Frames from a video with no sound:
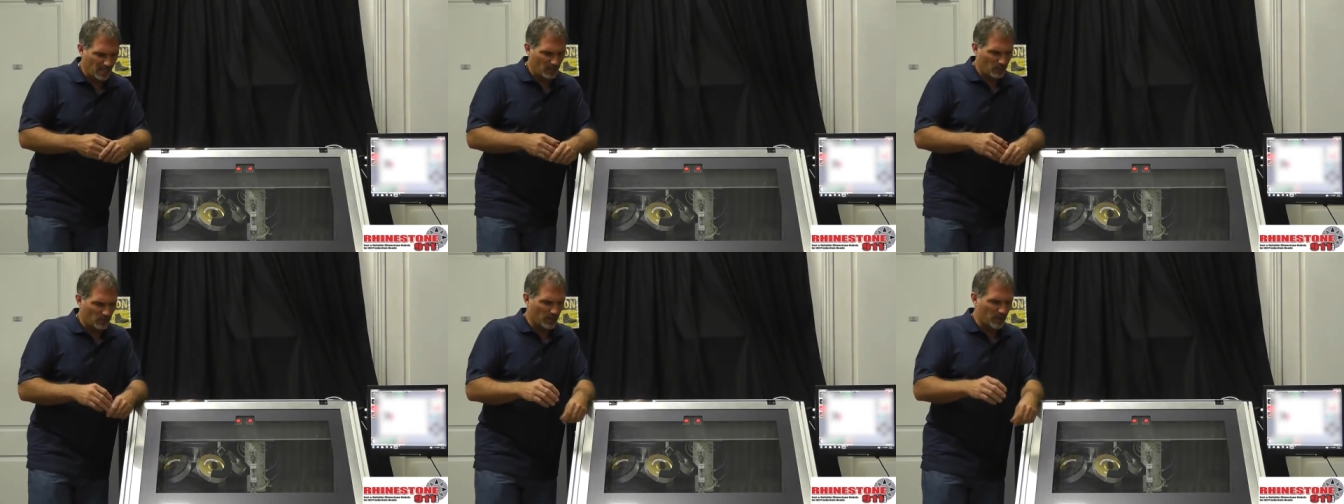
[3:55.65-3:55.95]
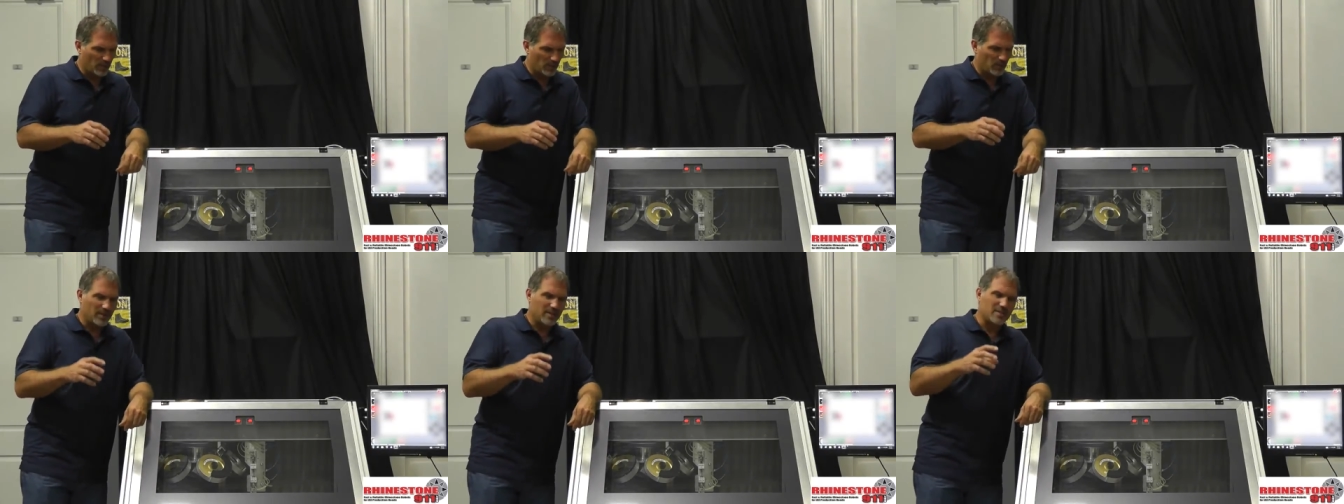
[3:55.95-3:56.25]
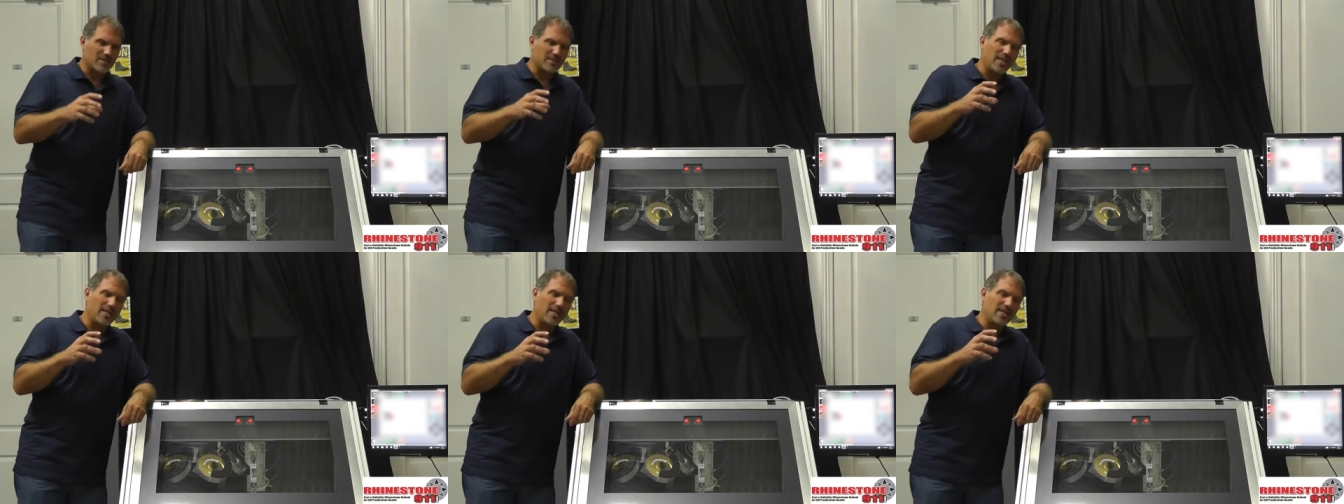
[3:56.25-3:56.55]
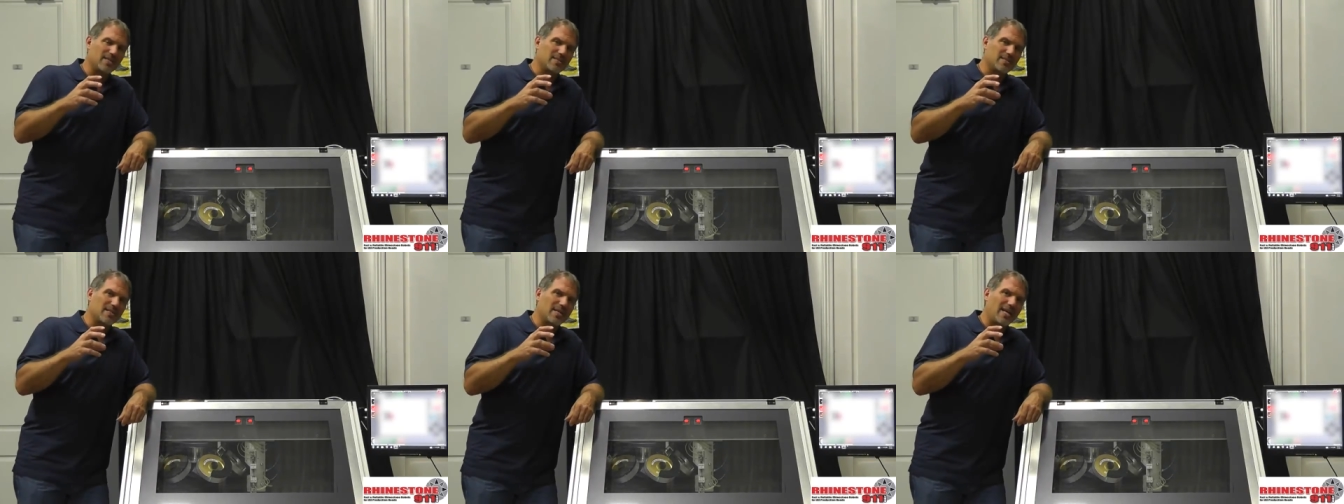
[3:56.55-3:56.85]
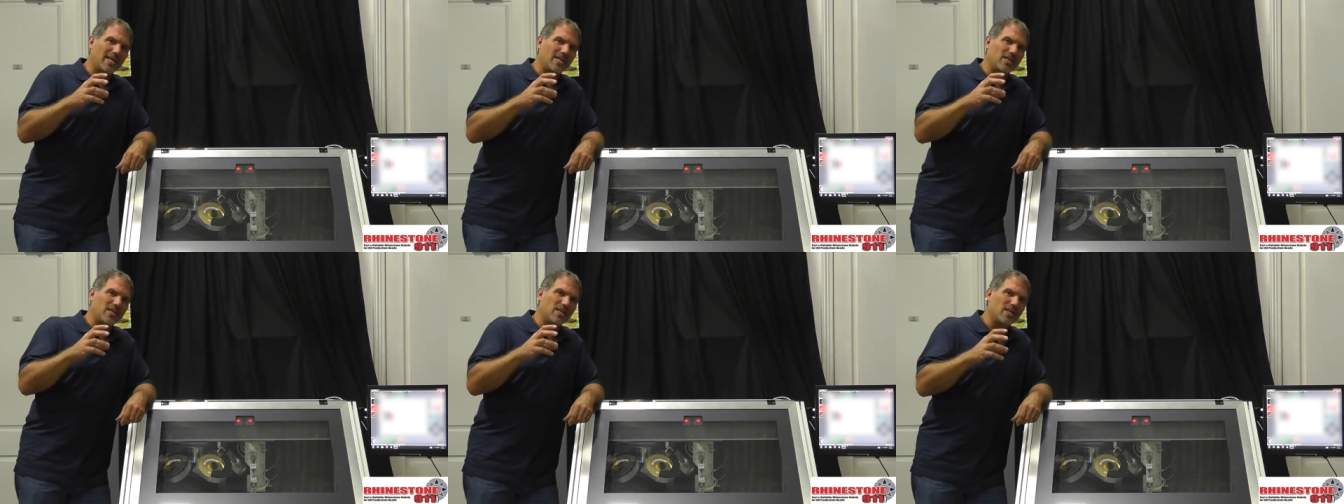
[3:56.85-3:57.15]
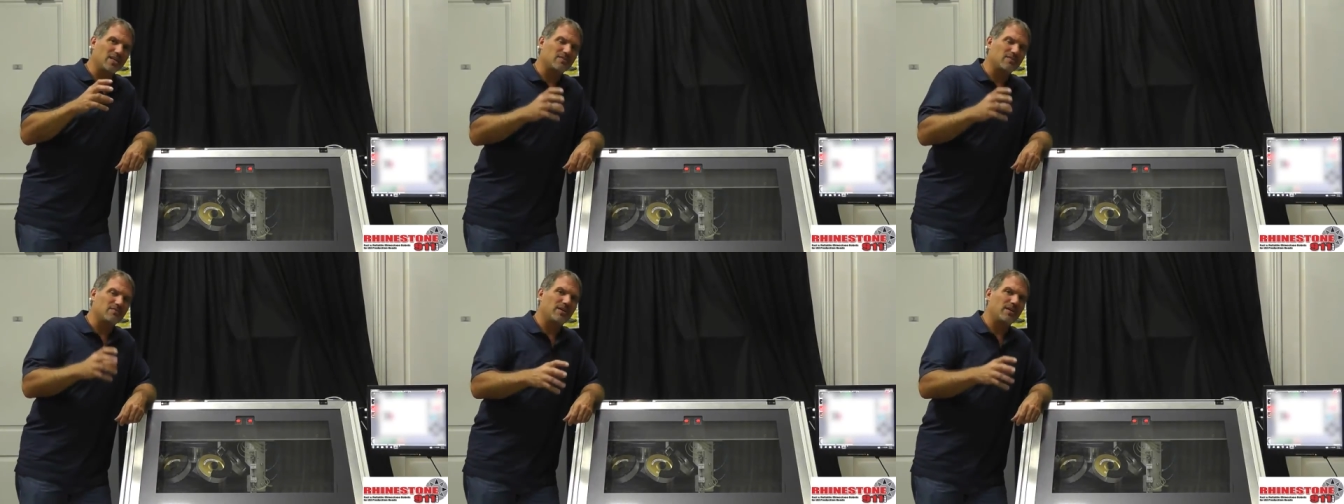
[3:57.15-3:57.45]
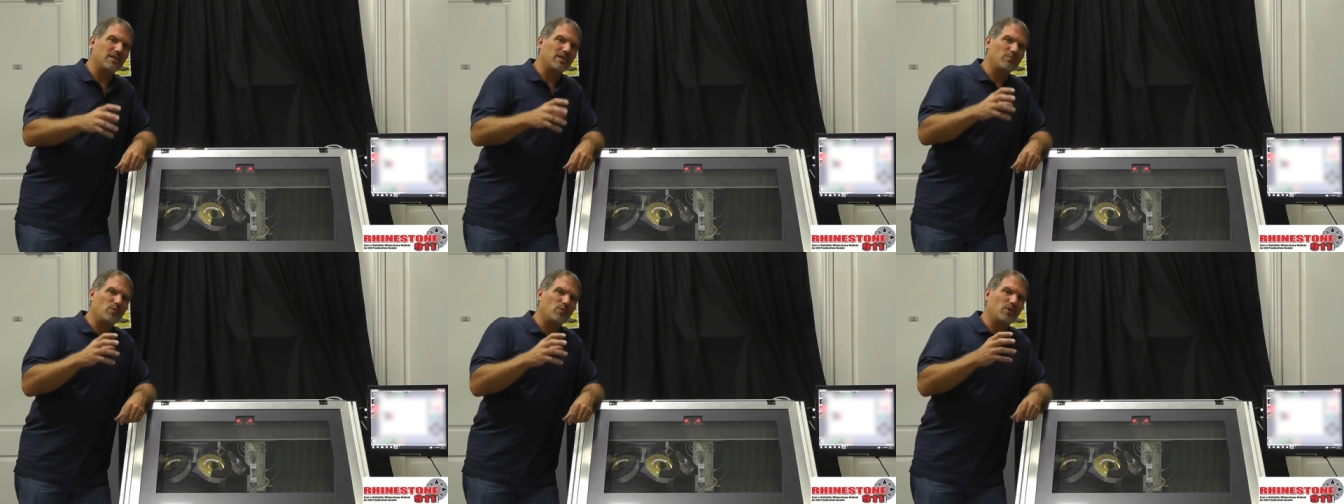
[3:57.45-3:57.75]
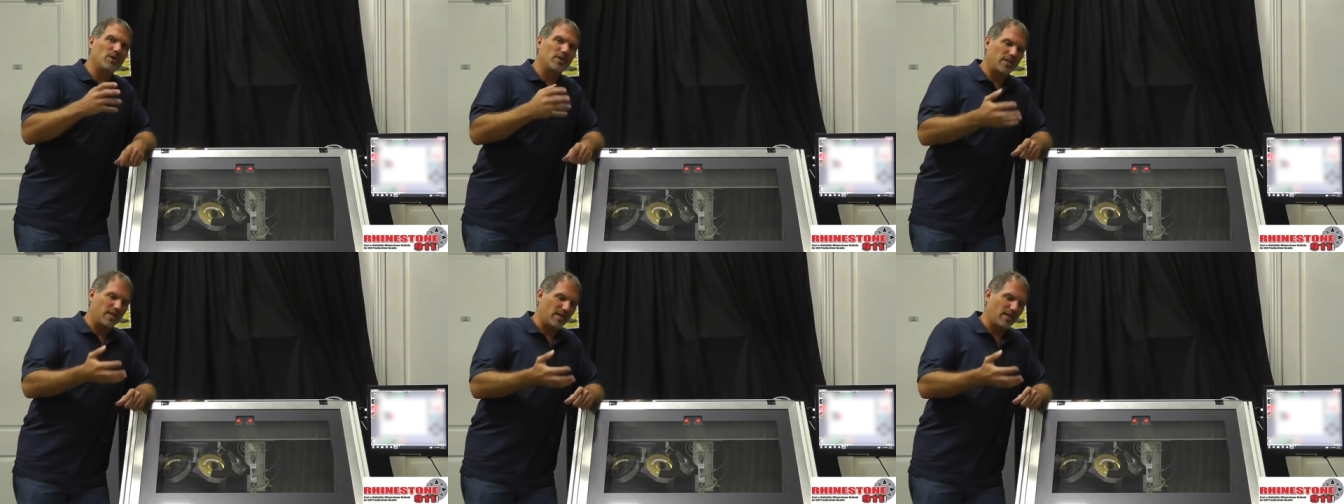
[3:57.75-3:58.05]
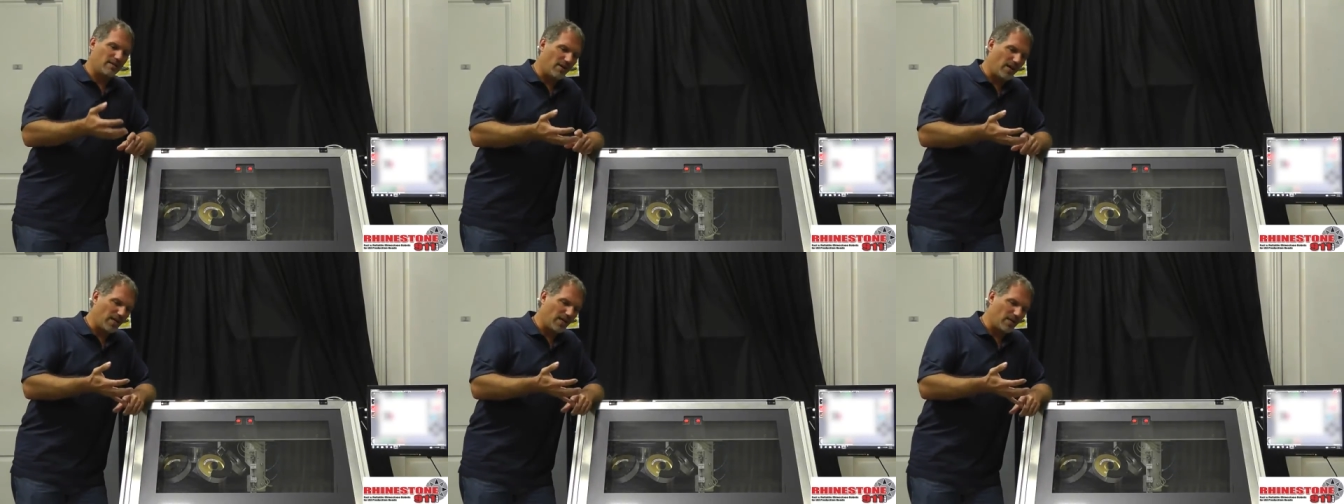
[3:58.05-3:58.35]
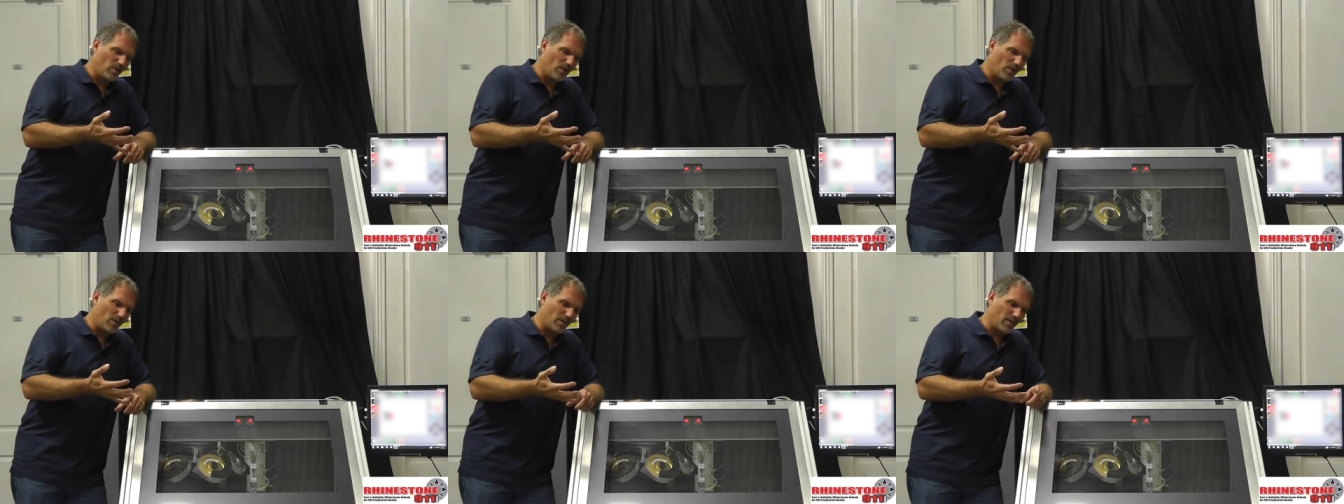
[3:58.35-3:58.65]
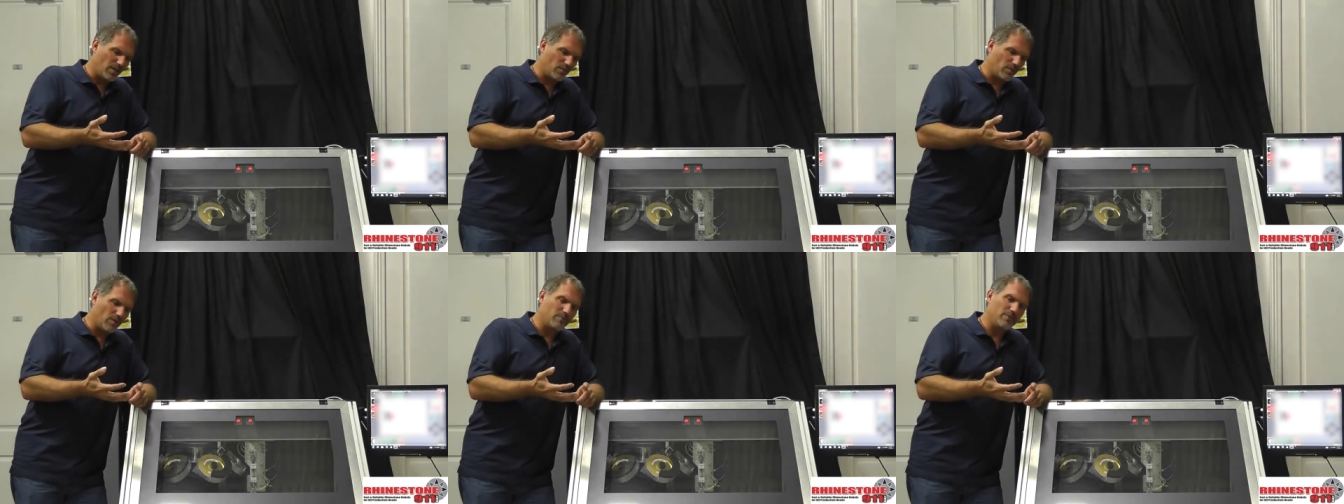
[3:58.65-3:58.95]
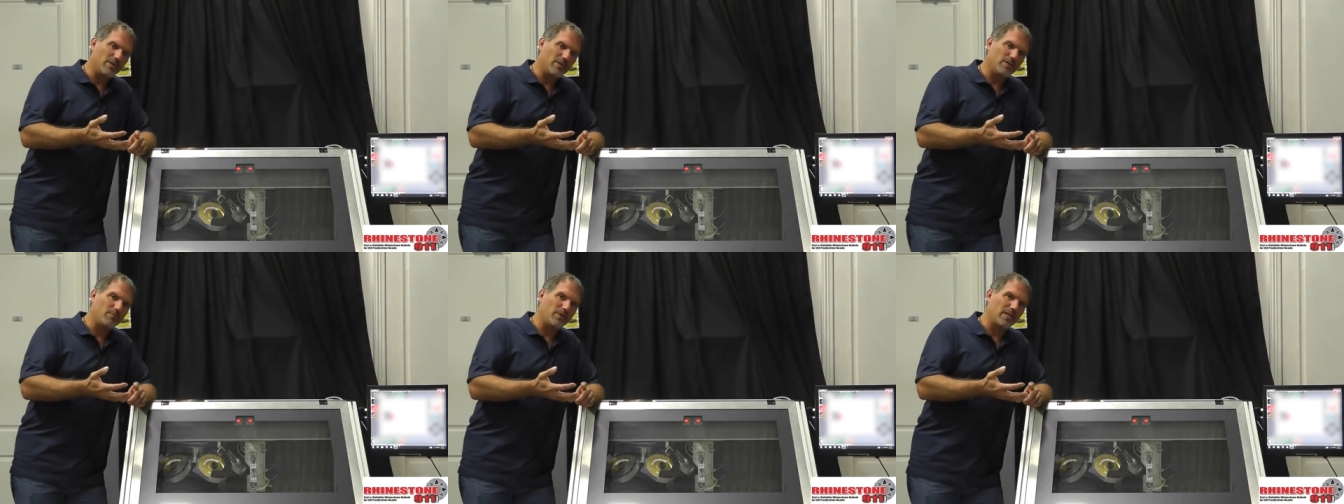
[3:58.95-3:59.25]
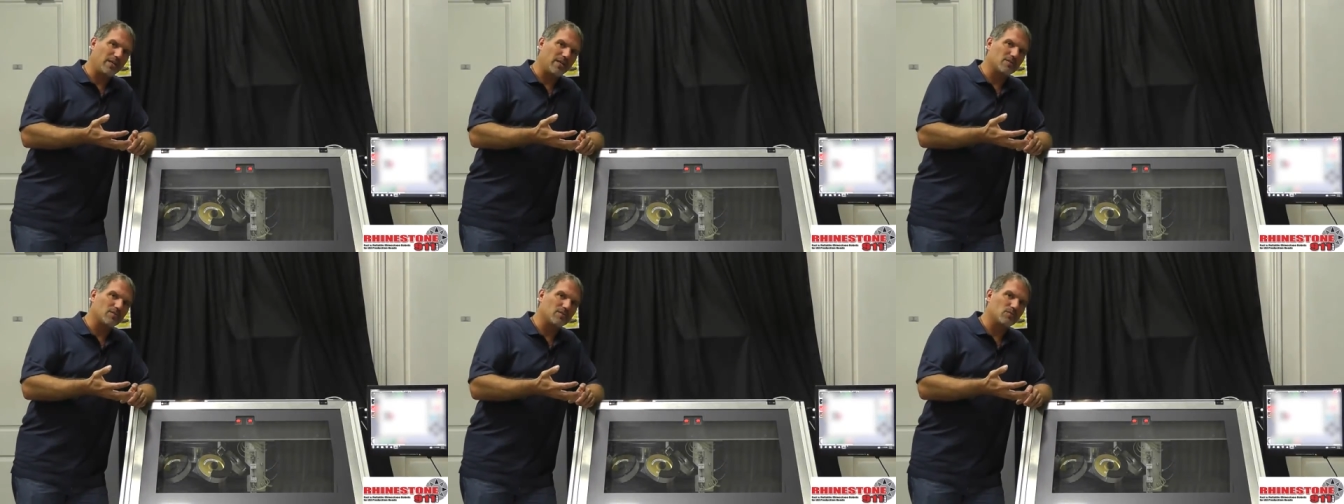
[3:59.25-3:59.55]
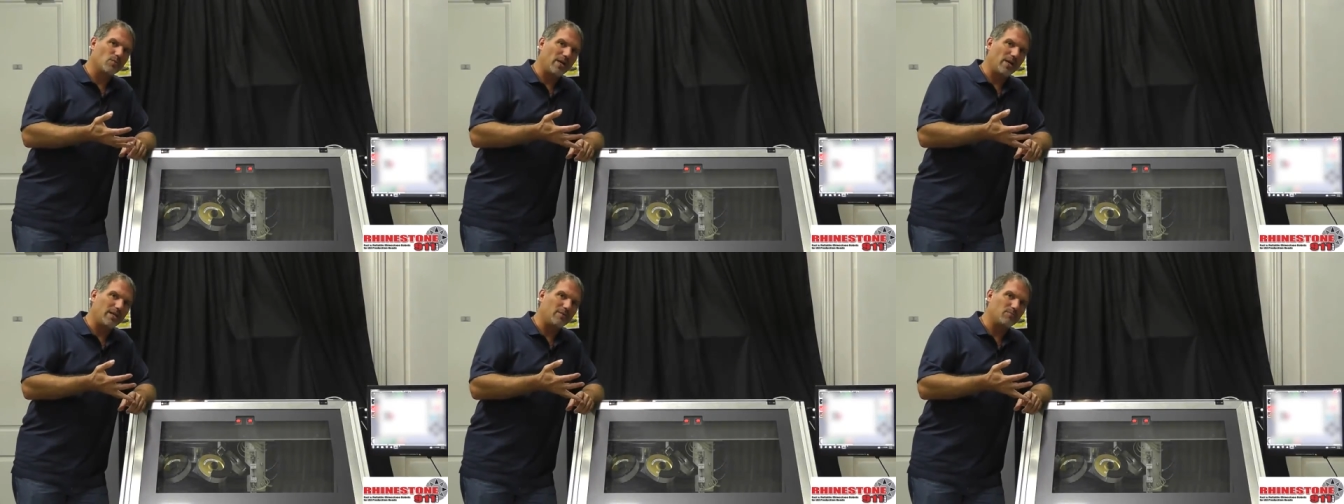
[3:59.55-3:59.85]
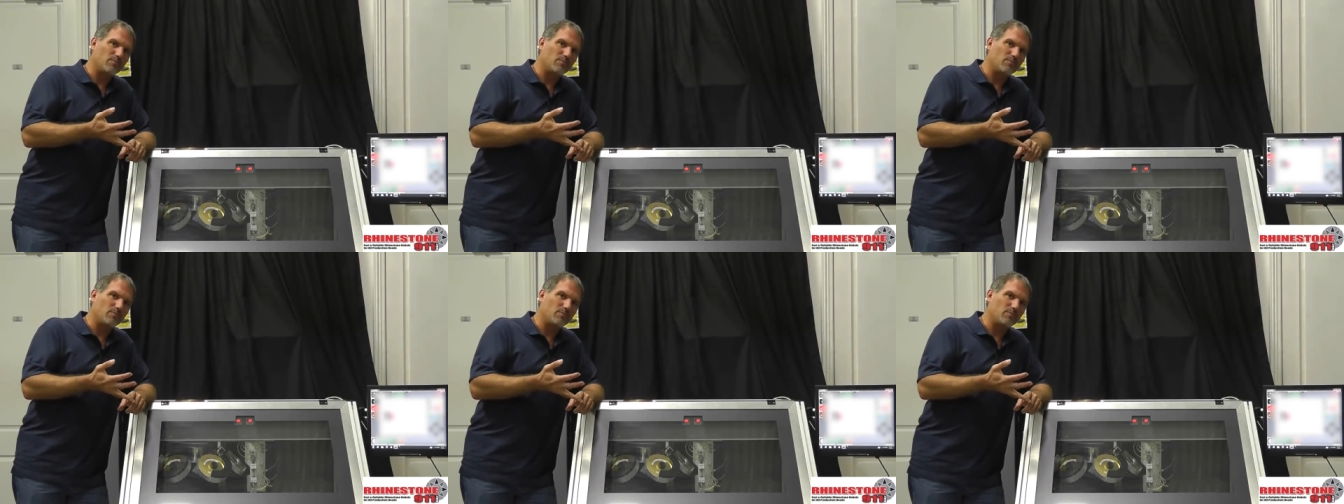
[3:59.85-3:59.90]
What I wanted to say is that it's very important you have high quality equipment, because when it